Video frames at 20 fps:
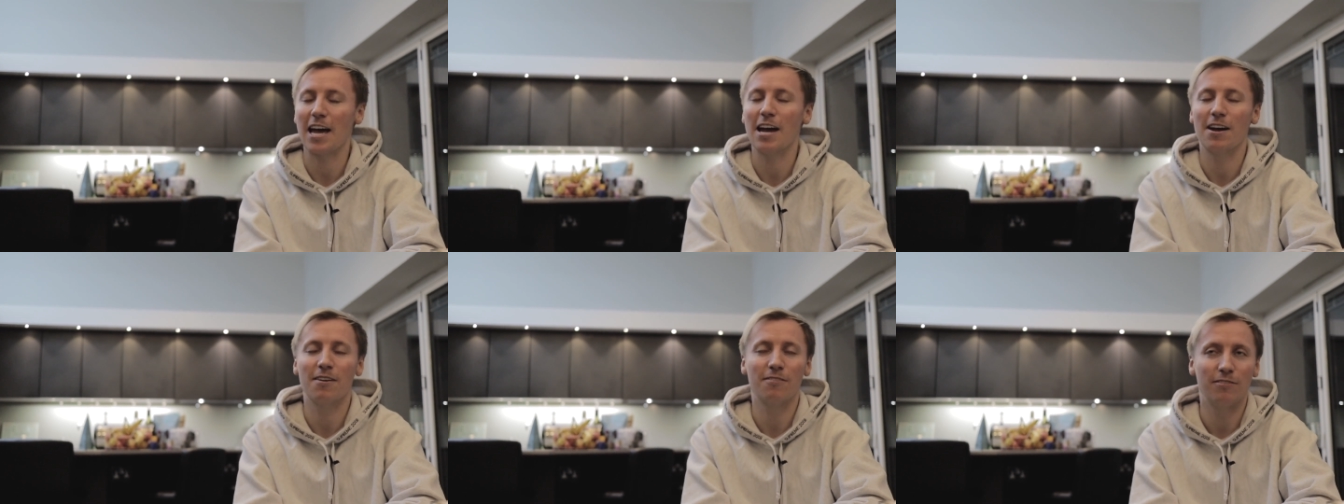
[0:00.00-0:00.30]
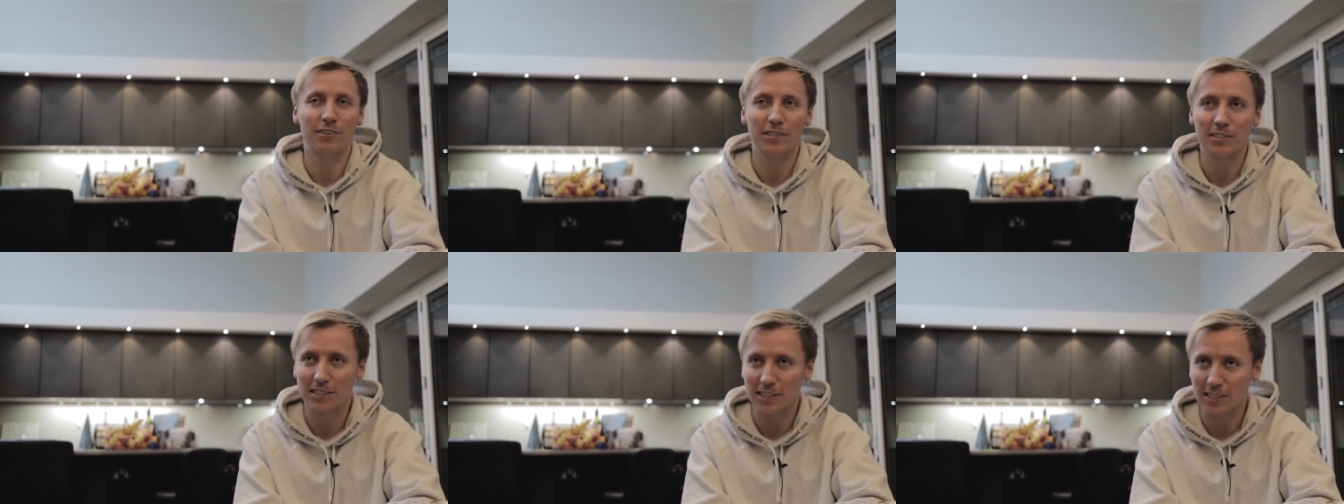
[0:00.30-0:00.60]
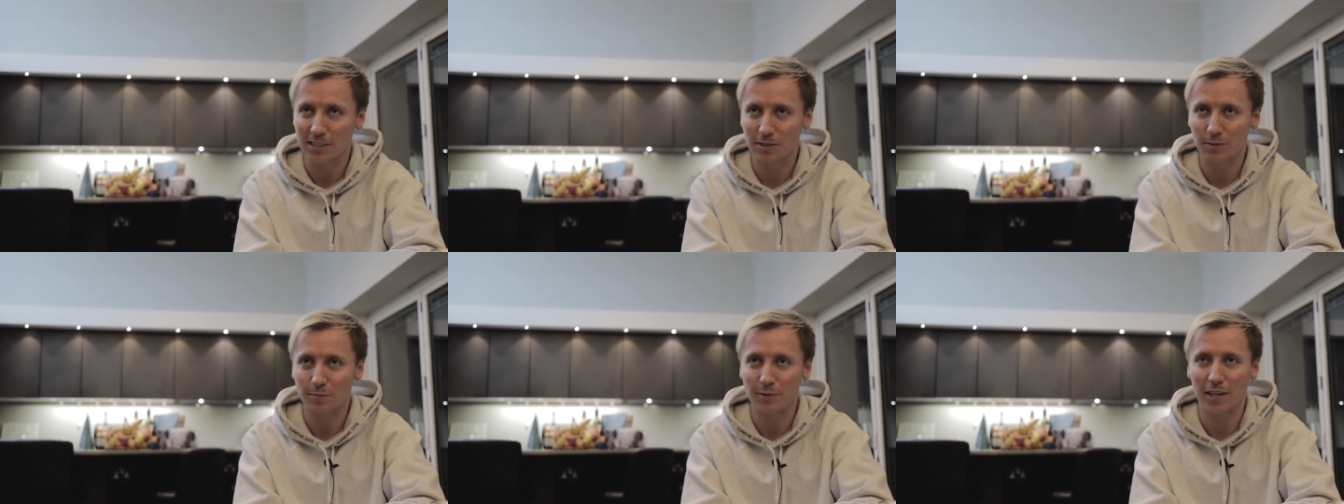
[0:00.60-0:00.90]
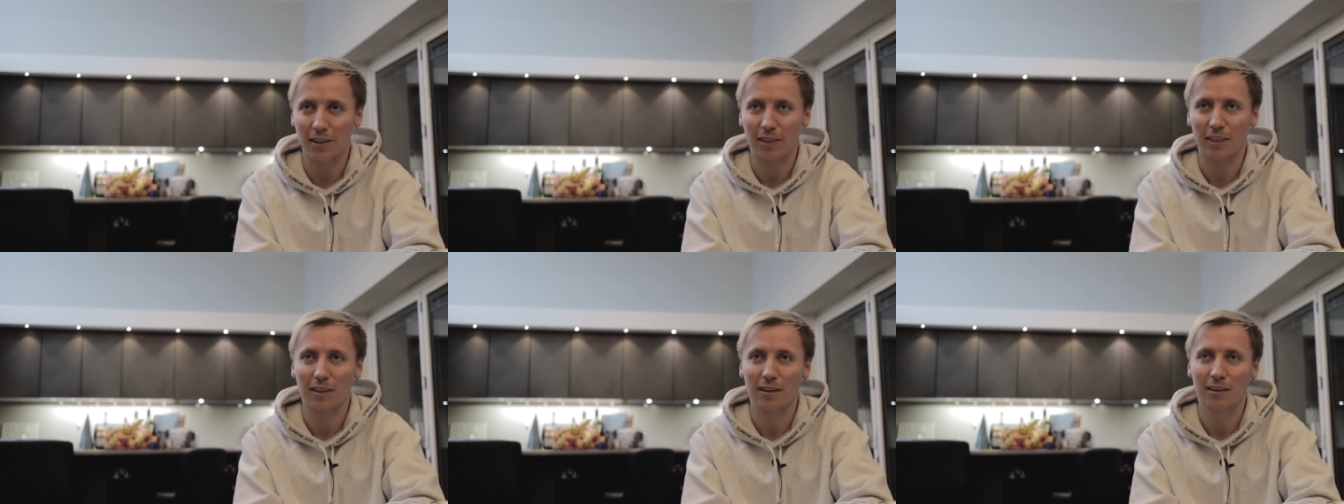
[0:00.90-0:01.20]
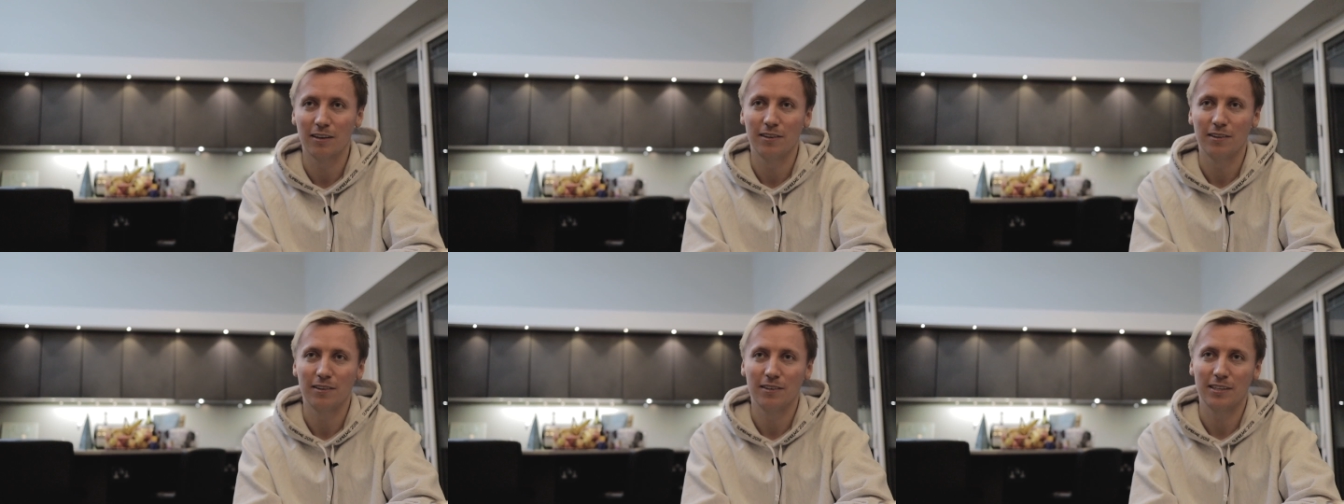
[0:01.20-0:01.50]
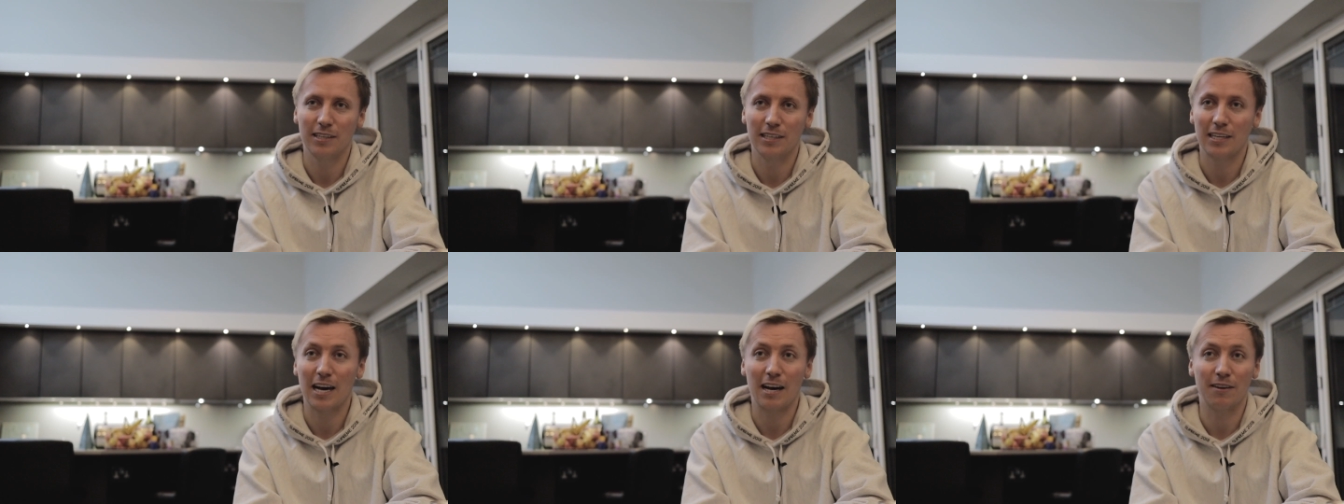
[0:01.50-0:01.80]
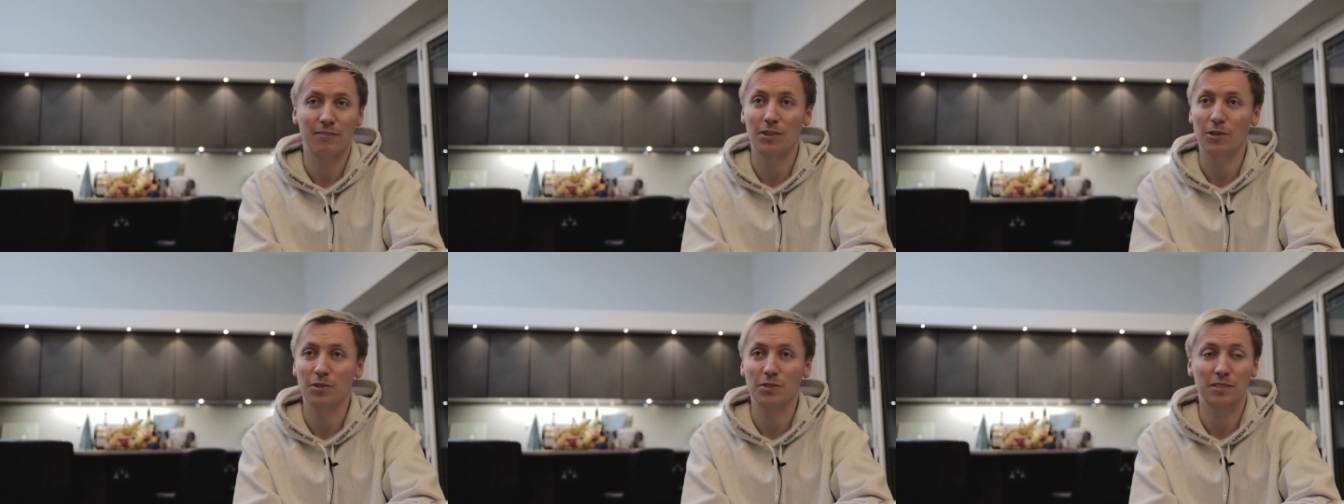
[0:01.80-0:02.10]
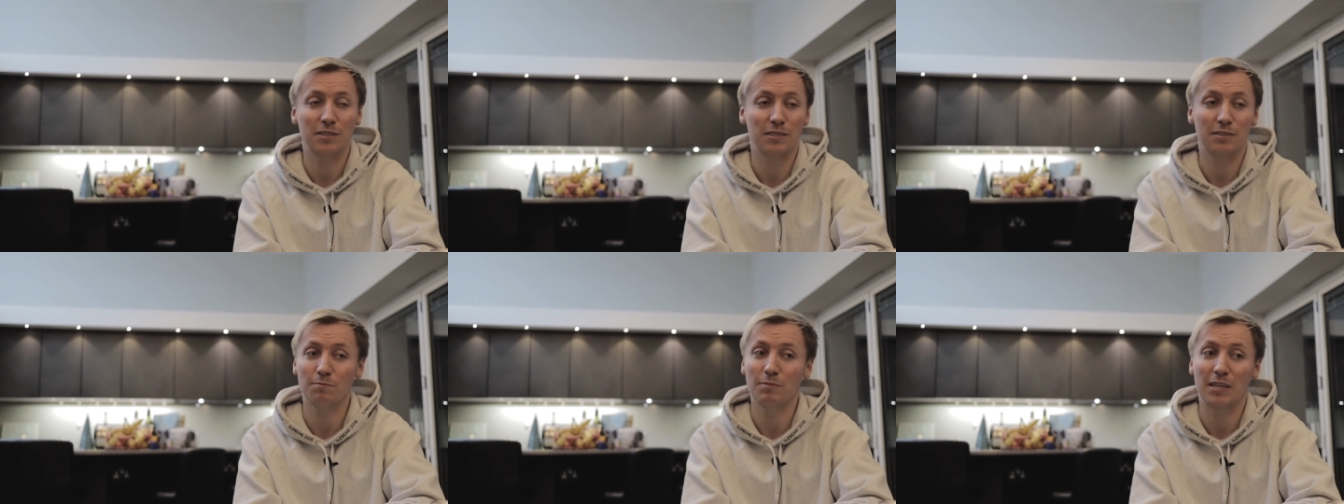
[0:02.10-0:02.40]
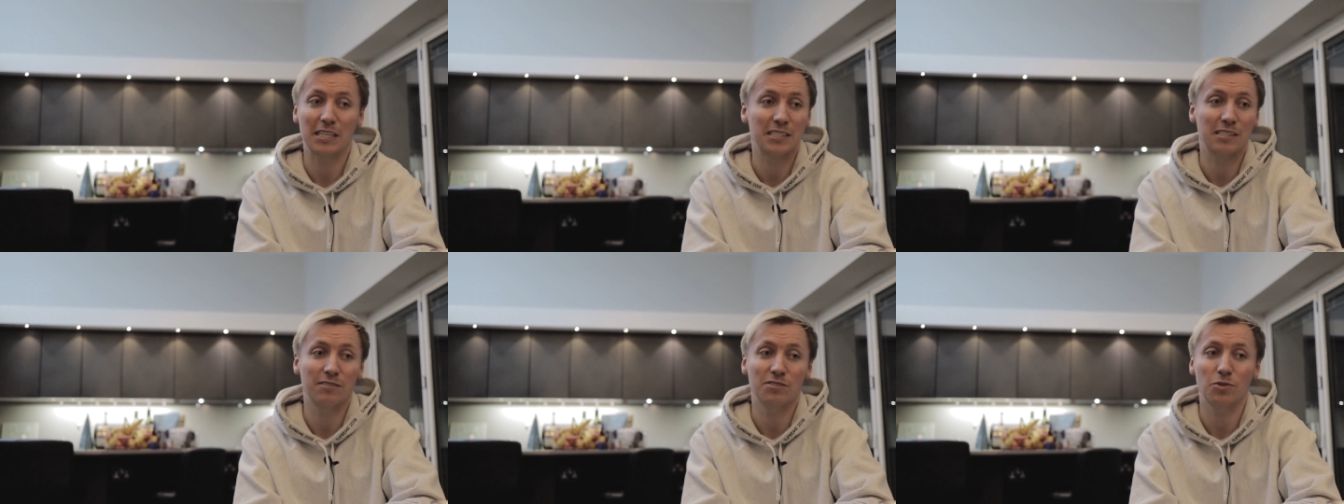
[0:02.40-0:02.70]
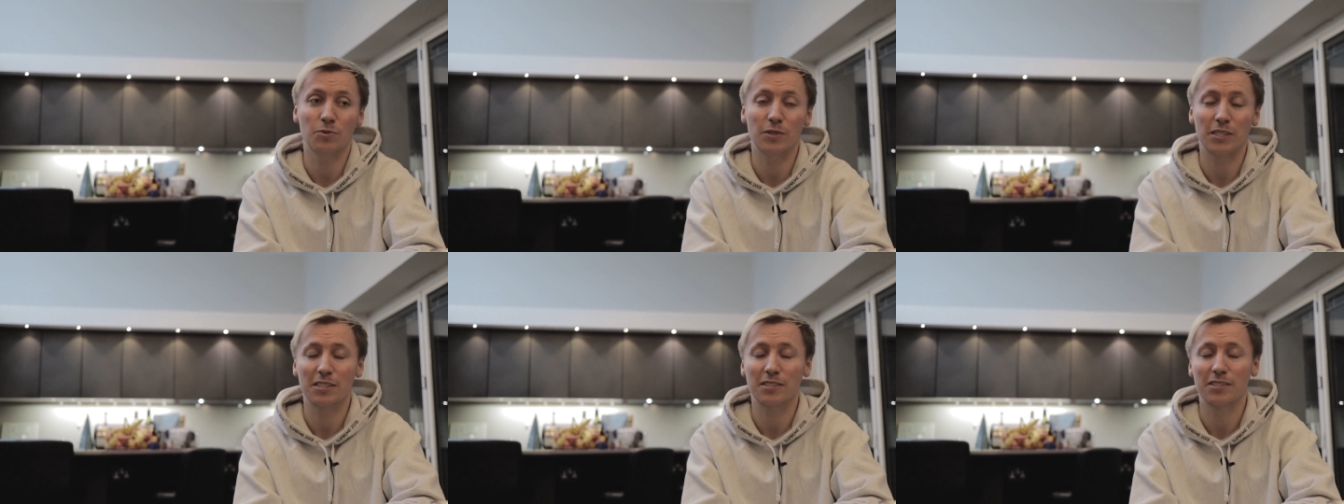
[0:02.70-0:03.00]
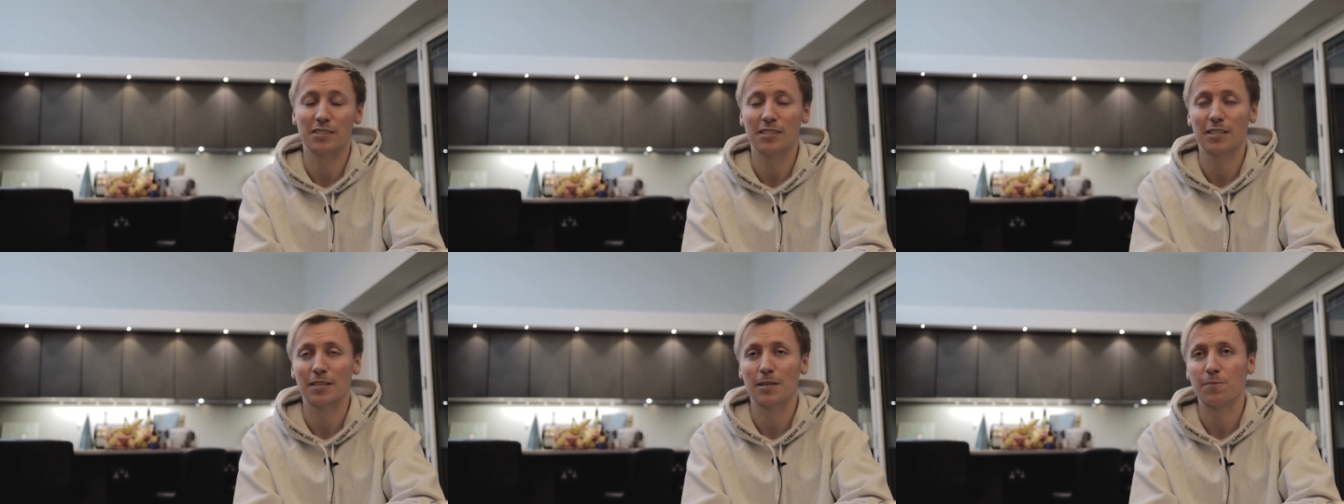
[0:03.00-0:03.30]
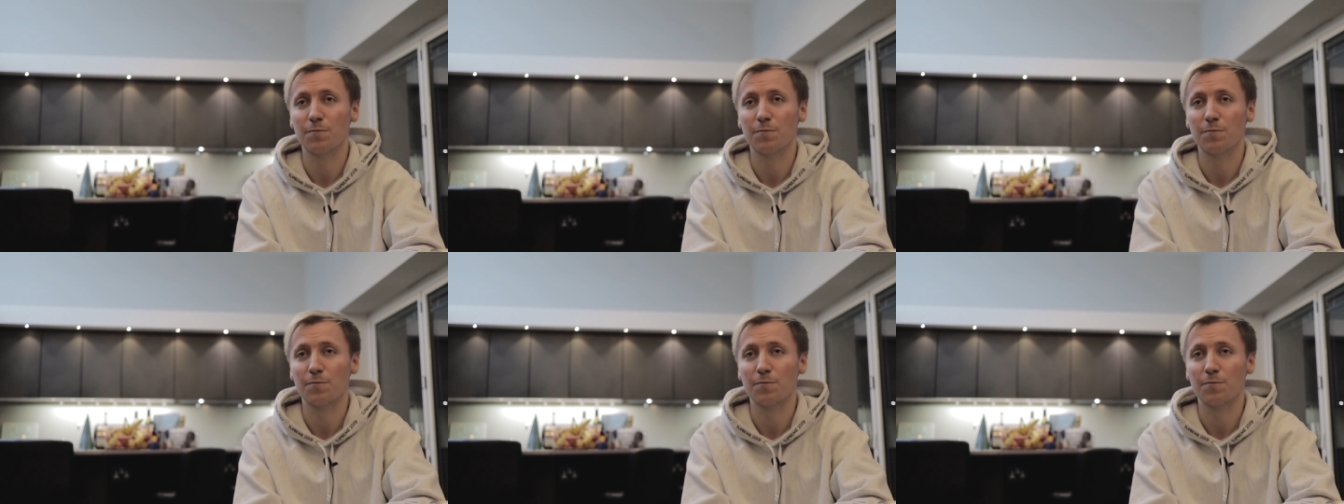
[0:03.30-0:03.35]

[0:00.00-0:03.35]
every single month and have those massive swings.